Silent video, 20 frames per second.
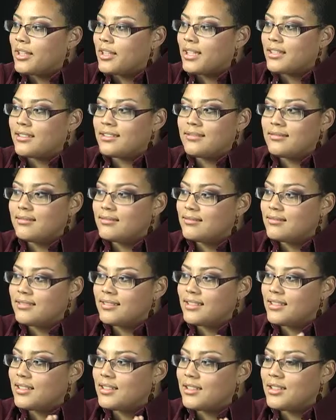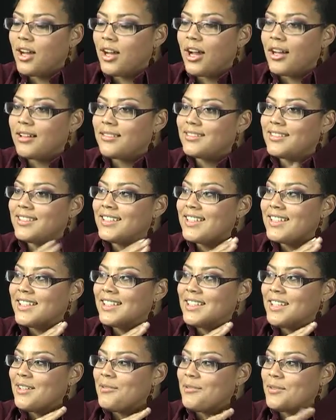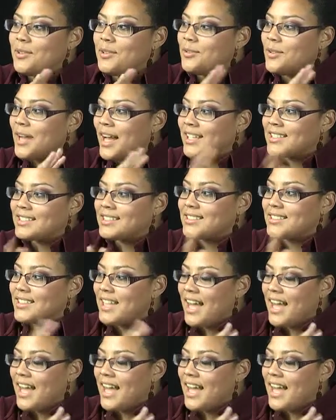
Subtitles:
Like not if you ask,